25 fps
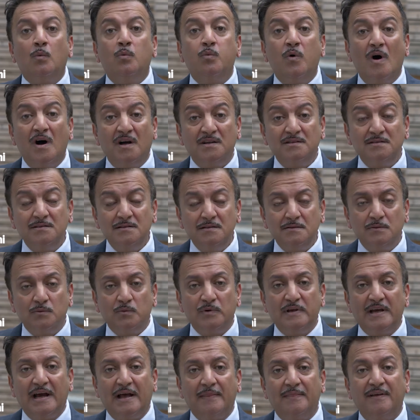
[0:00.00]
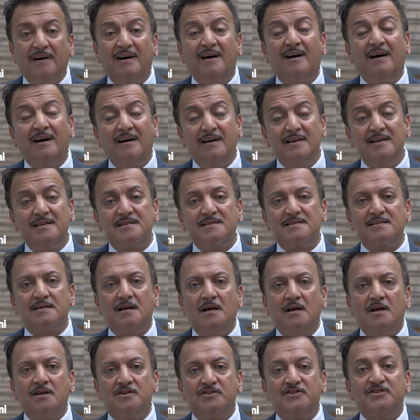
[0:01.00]
One, we had the highest
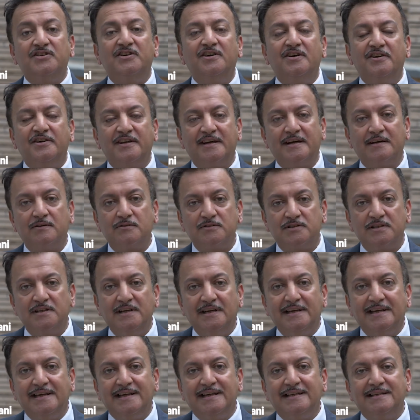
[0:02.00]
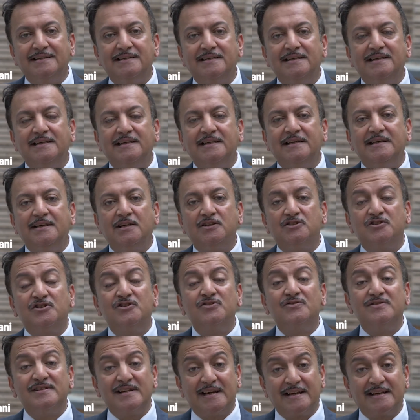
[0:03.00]
turnout in nearly
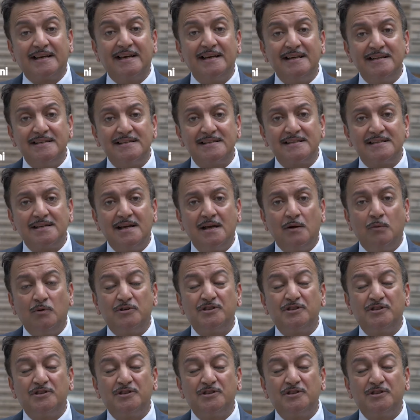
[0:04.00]
two decades,